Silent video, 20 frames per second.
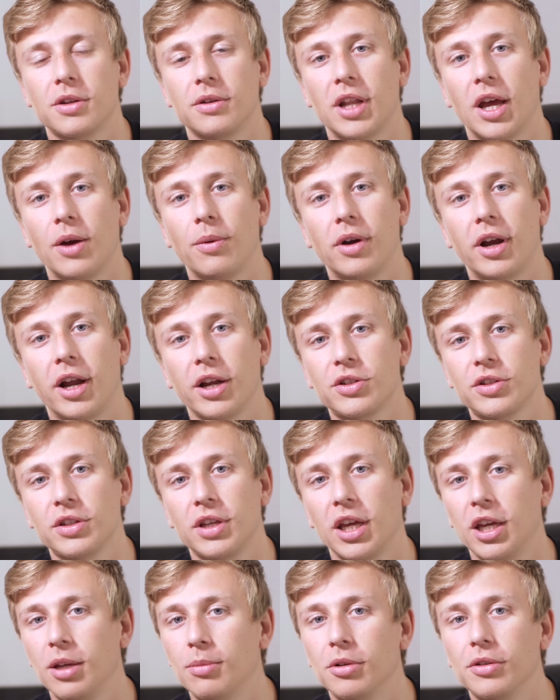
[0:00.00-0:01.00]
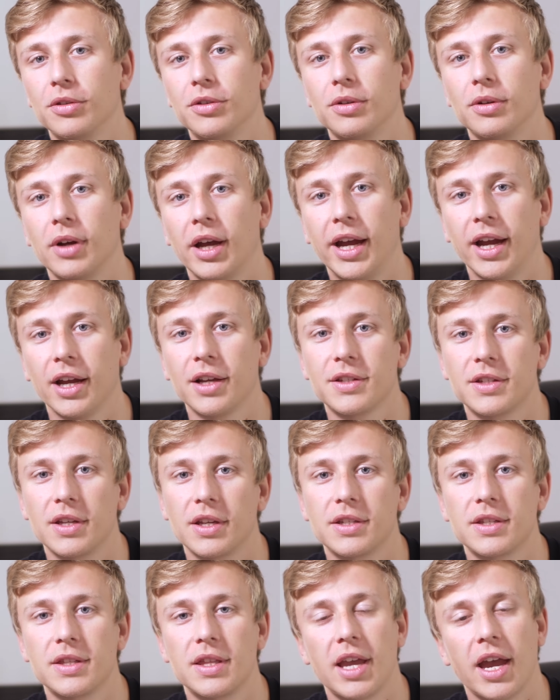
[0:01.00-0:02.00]
So now we're actually able to
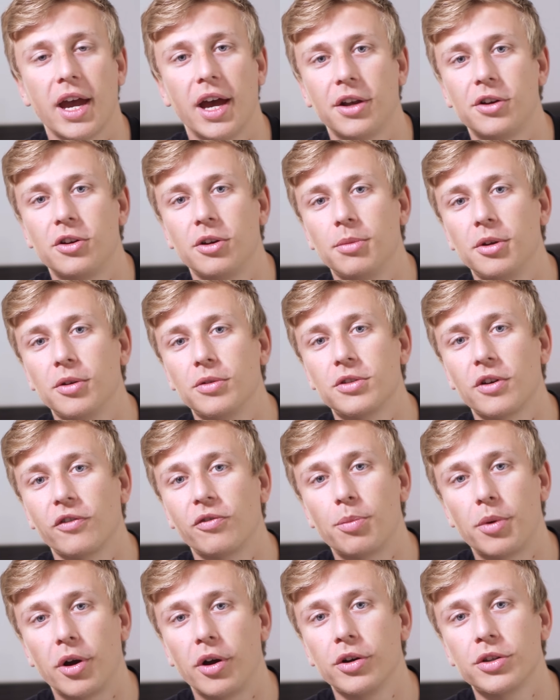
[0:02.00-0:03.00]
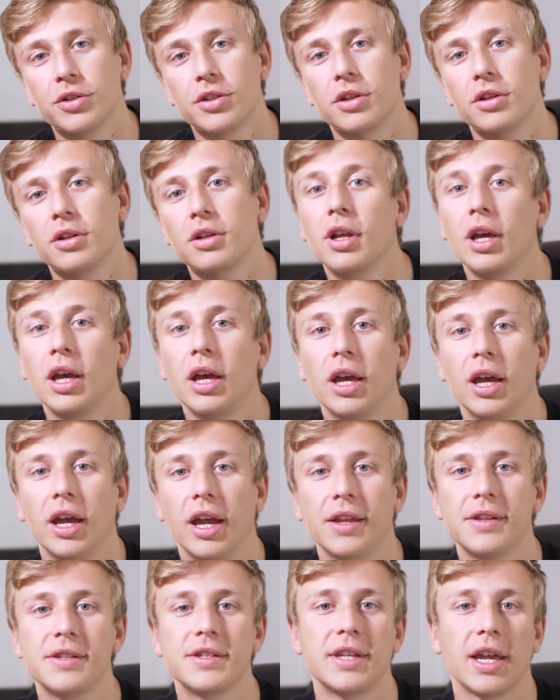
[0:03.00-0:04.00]
access the attributes of person
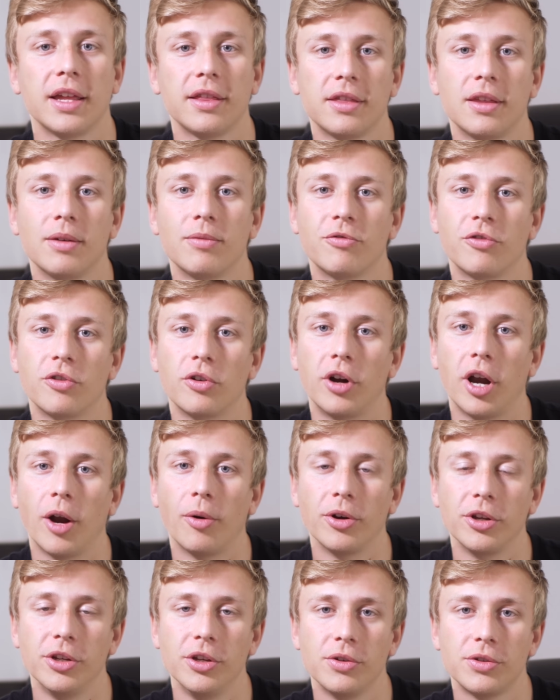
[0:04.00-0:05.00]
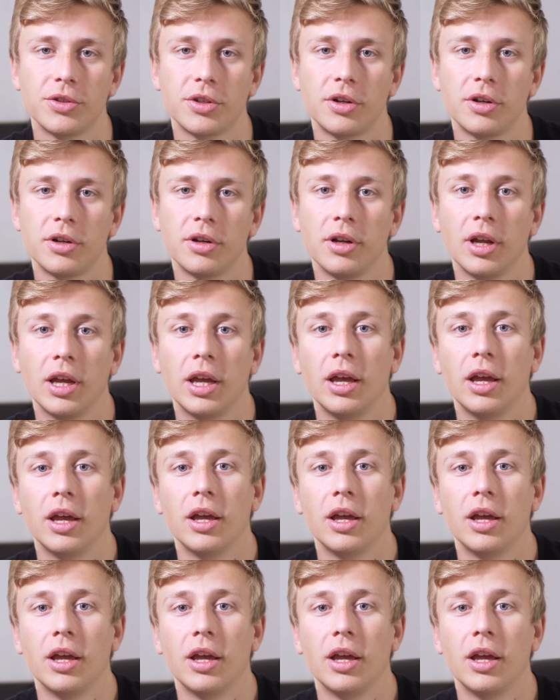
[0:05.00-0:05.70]
and set them for our user.